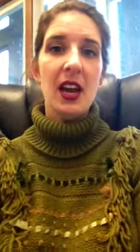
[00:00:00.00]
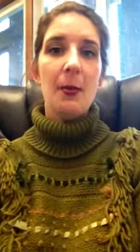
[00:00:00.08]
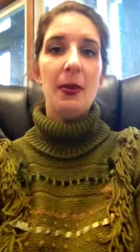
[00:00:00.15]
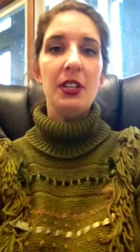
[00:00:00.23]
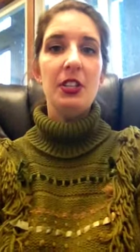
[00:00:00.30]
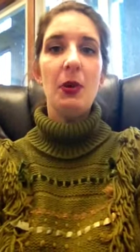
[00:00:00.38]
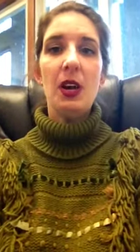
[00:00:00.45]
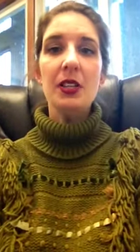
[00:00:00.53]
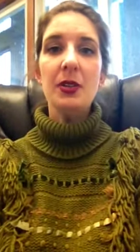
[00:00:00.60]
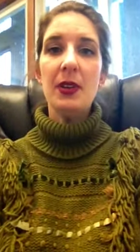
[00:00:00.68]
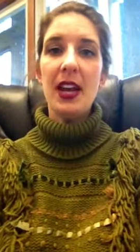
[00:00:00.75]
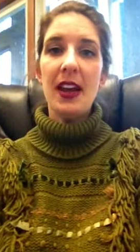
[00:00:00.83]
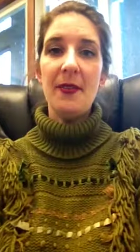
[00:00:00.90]
But you also
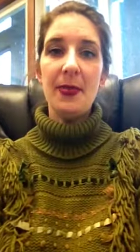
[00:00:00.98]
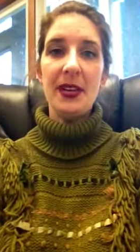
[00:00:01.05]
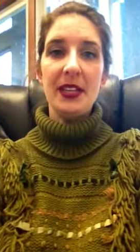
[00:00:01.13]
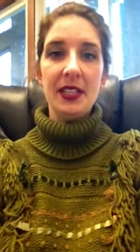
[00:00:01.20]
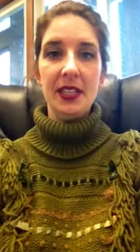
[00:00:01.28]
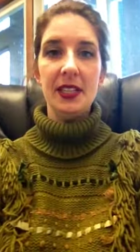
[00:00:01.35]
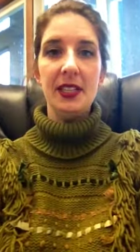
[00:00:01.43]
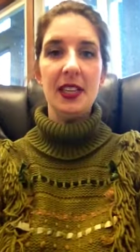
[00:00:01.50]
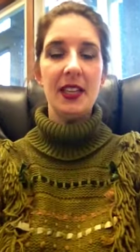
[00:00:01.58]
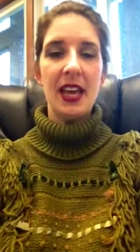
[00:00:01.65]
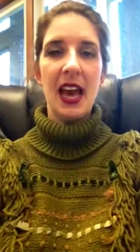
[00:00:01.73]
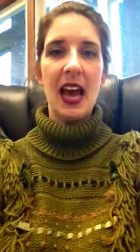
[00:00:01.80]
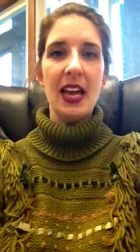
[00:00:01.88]
want to have pieces
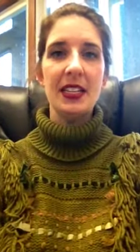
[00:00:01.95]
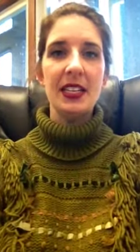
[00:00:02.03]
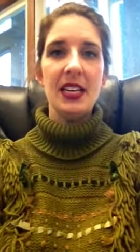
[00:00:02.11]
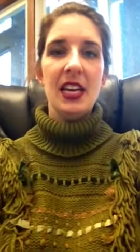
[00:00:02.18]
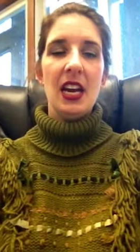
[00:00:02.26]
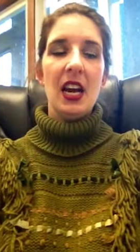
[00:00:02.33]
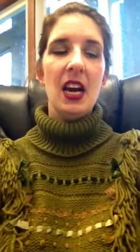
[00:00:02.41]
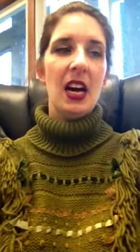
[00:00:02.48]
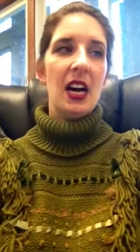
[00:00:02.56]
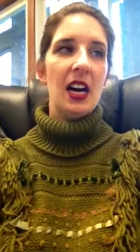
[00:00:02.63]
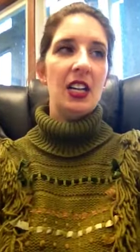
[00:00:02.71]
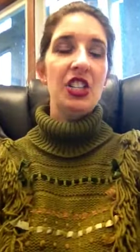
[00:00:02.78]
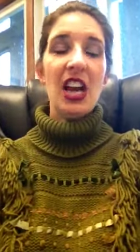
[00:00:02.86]
that
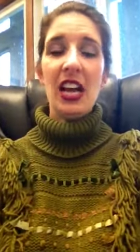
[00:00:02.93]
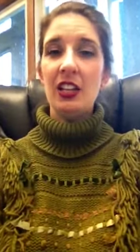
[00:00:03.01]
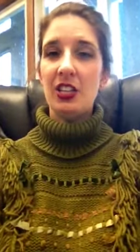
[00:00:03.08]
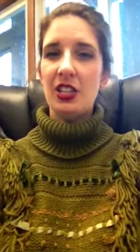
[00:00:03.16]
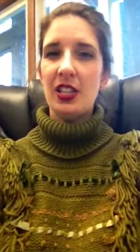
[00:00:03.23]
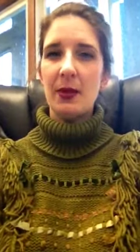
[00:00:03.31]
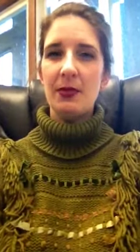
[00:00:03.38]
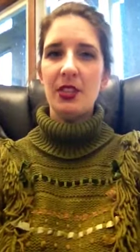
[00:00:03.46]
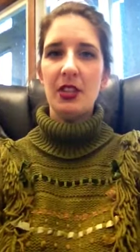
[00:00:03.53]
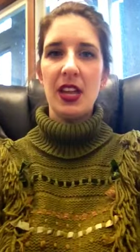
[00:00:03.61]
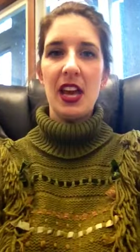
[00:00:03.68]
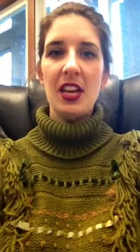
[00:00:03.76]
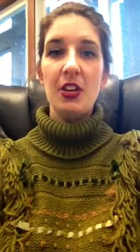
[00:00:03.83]
challenge them so
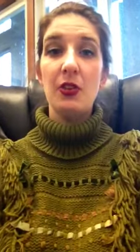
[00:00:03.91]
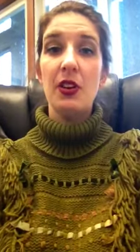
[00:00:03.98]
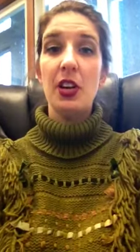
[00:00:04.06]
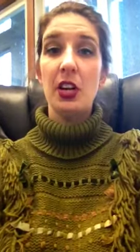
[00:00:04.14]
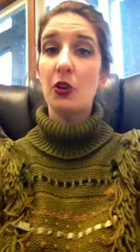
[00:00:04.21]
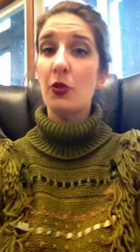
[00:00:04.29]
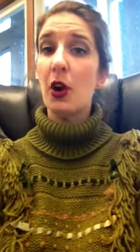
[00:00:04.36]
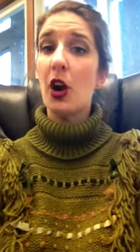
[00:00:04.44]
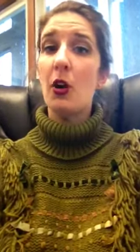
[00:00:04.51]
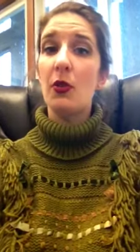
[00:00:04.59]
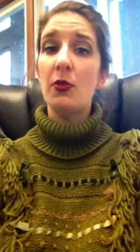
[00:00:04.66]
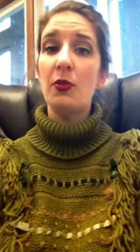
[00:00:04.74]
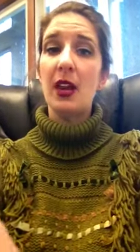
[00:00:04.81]
that you can
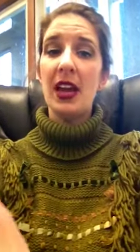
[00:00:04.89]
grow